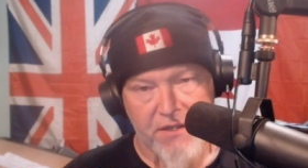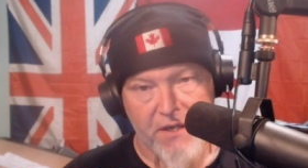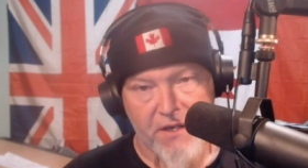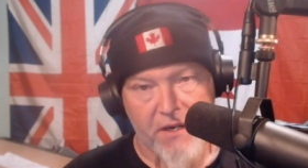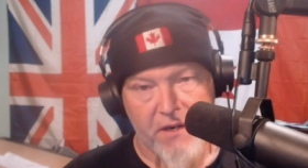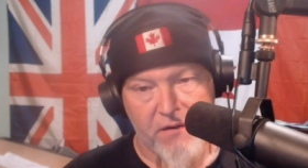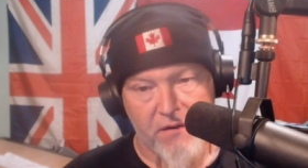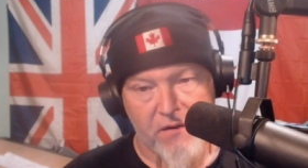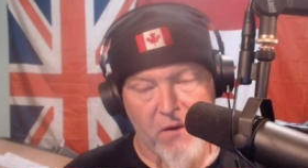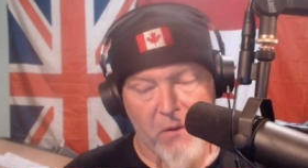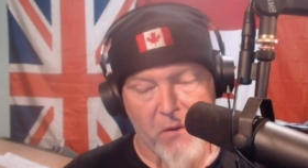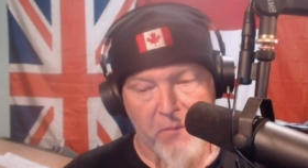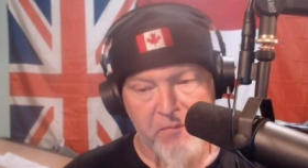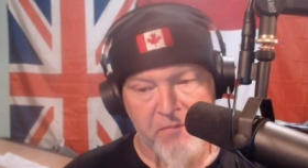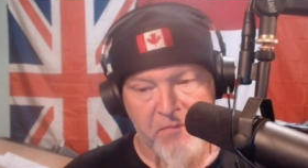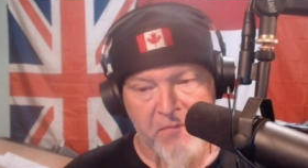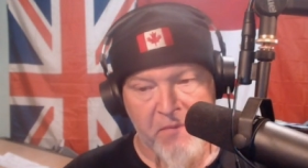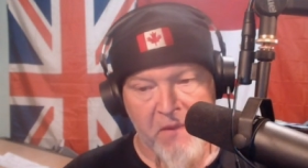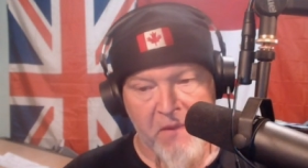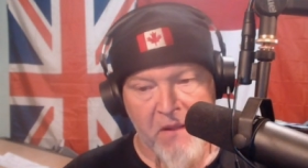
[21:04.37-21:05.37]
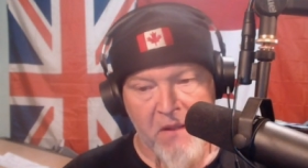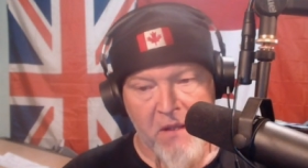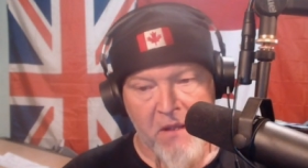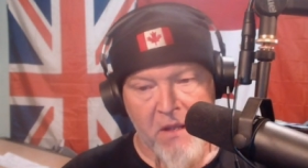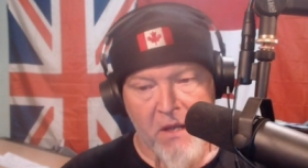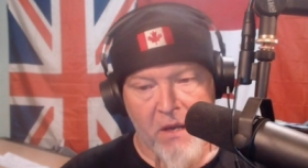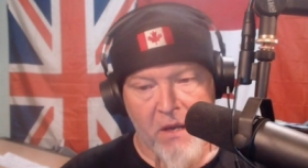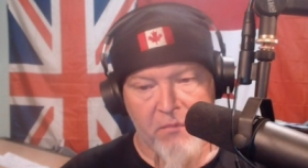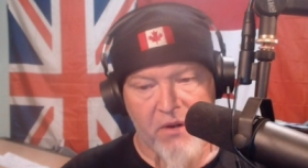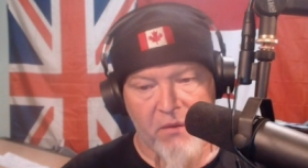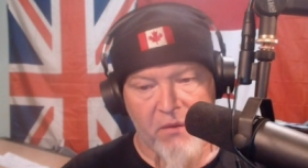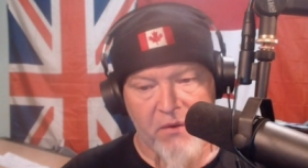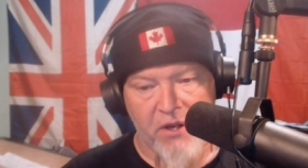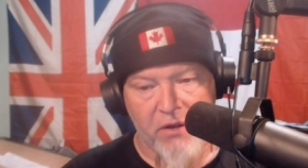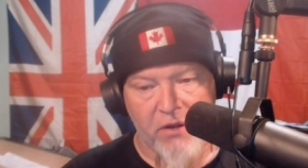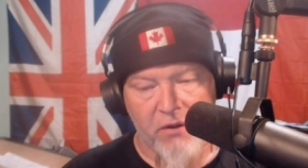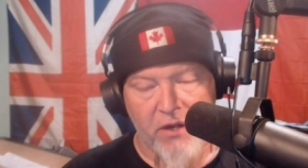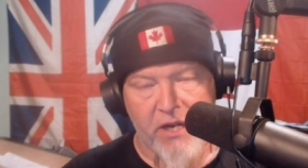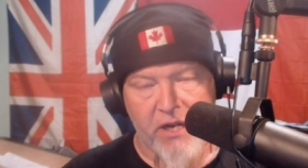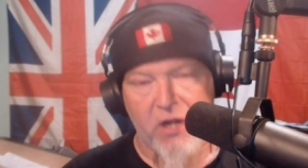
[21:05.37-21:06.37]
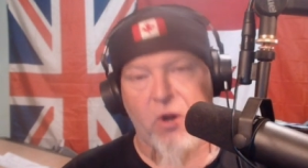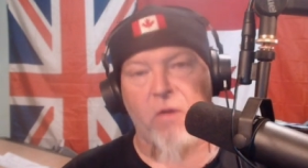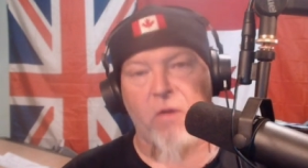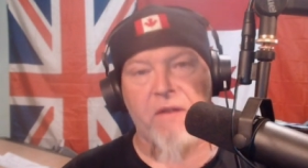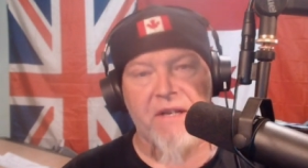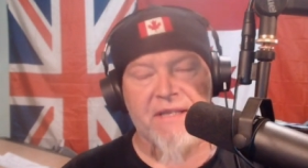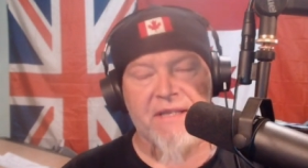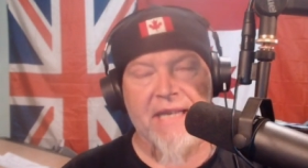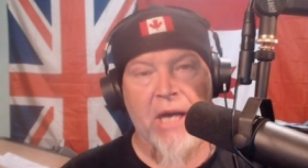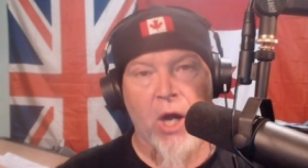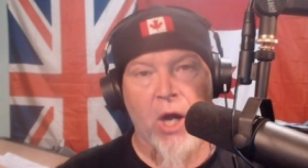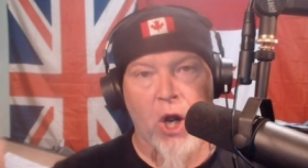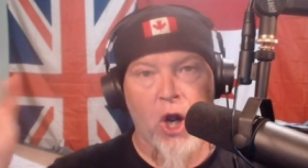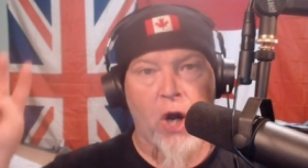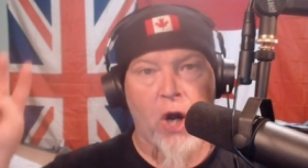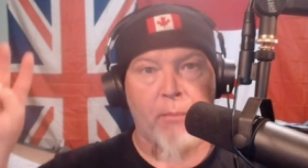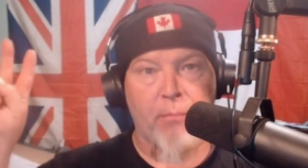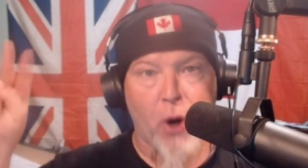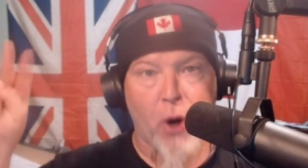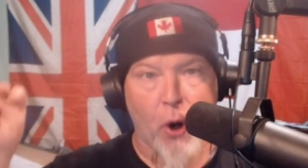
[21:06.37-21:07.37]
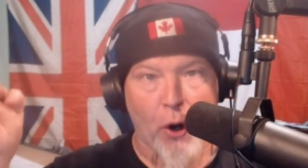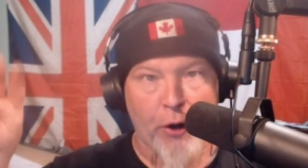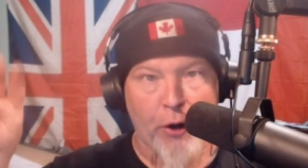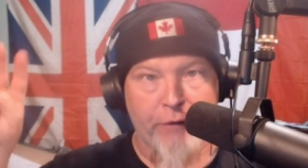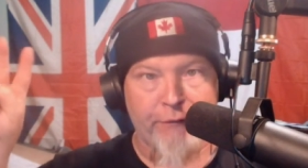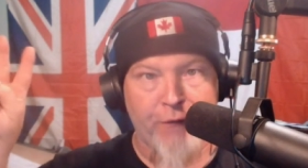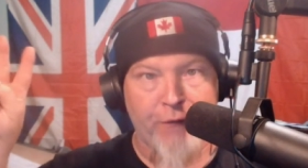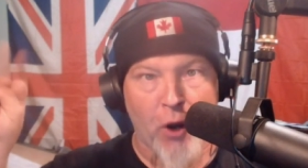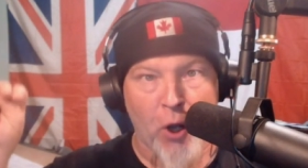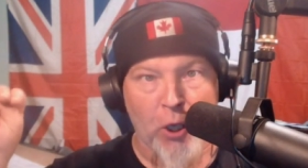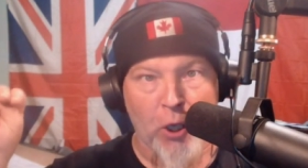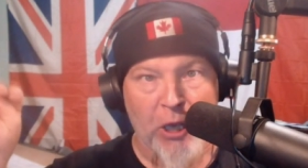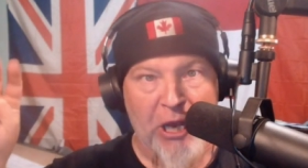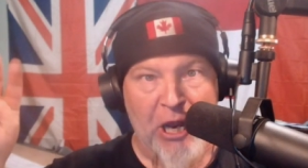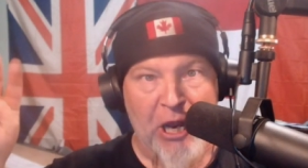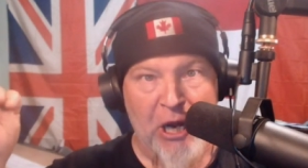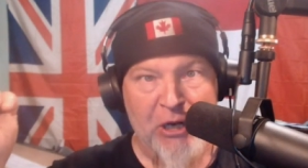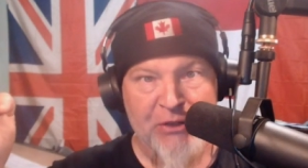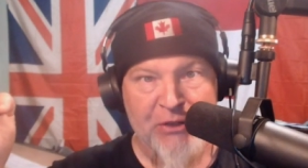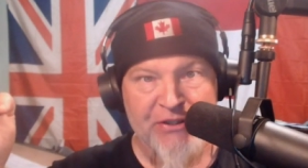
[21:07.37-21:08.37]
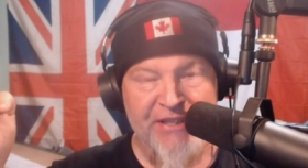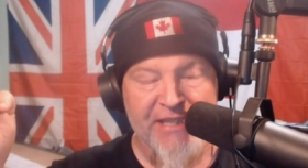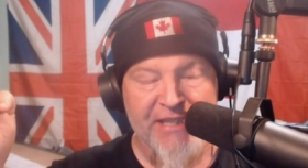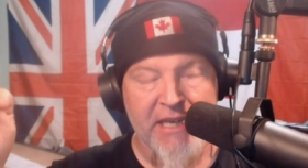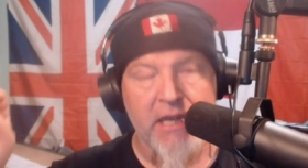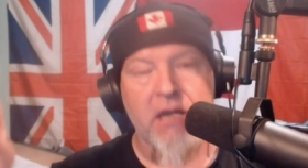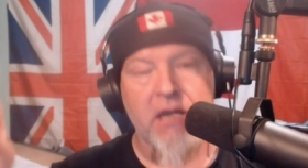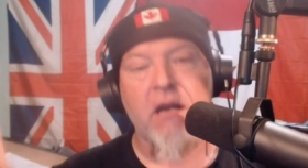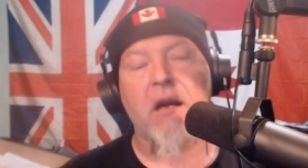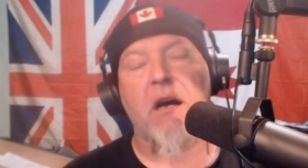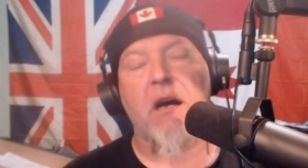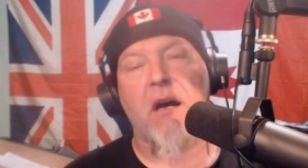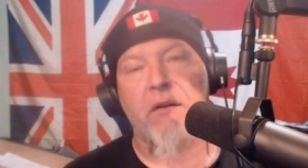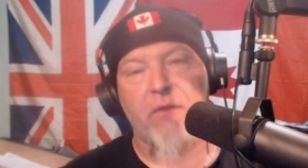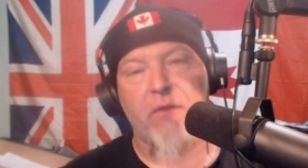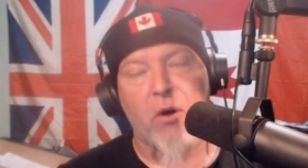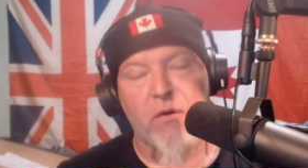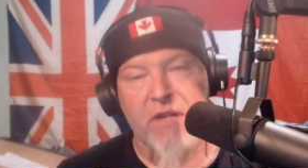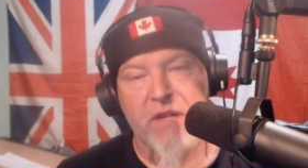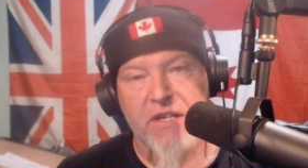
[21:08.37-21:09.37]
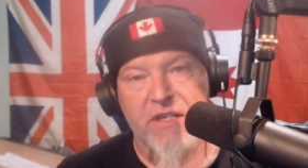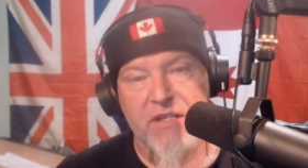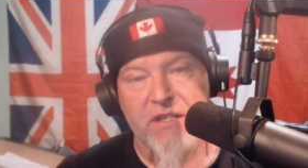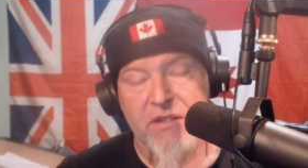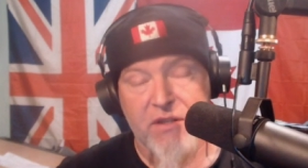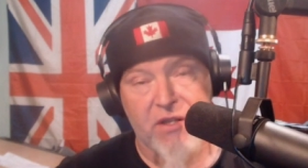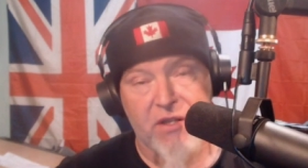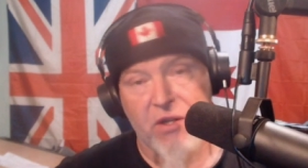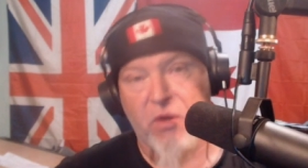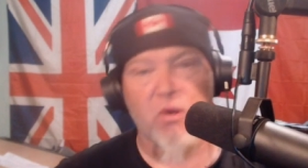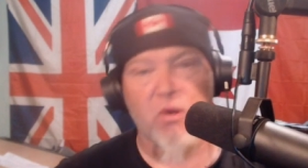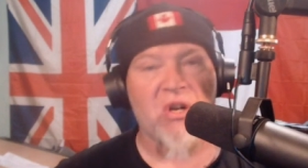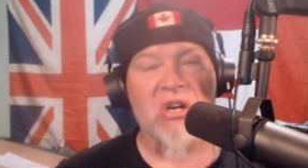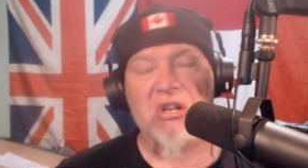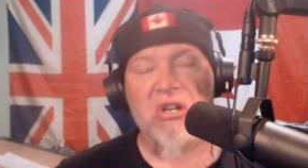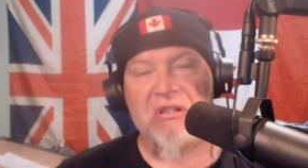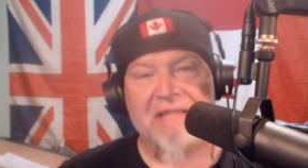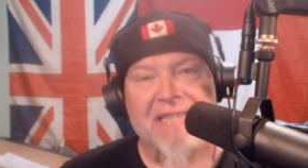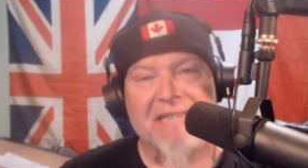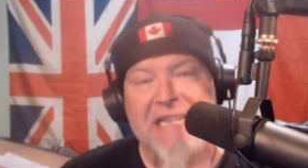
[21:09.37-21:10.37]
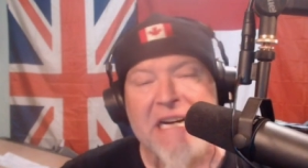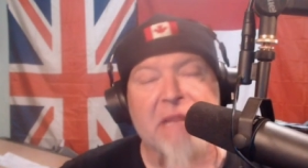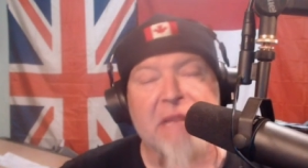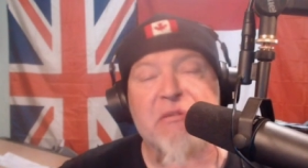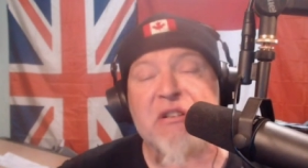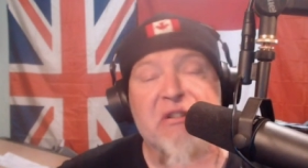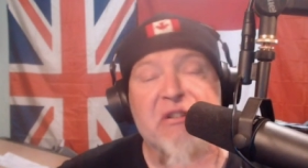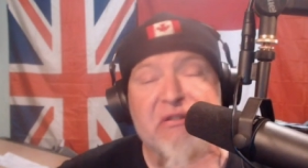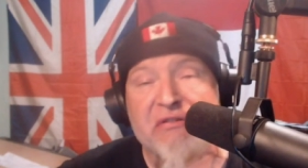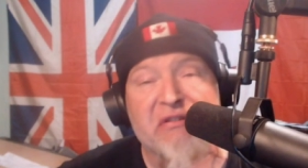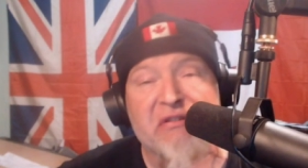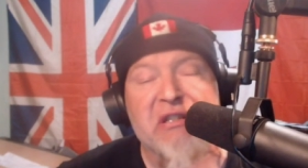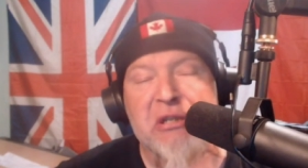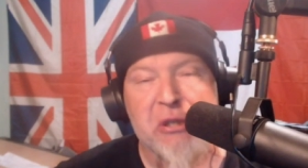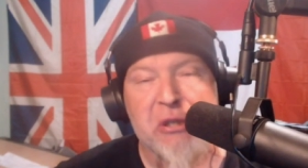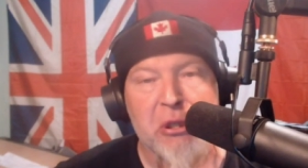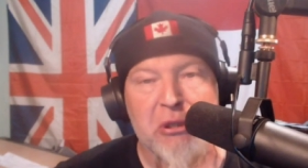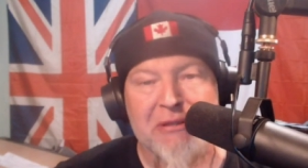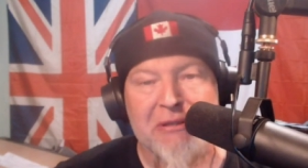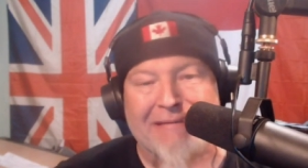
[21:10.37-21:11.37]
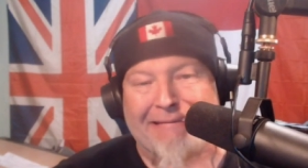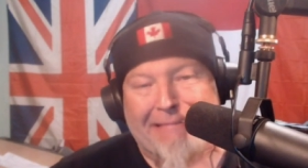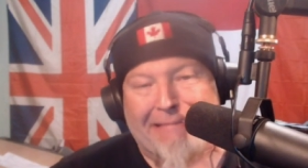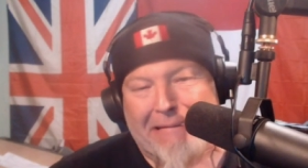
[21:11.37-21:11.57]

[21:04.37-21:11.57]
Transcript: done it too. But when you look at all these portfolios of all these so-called cabinet officials,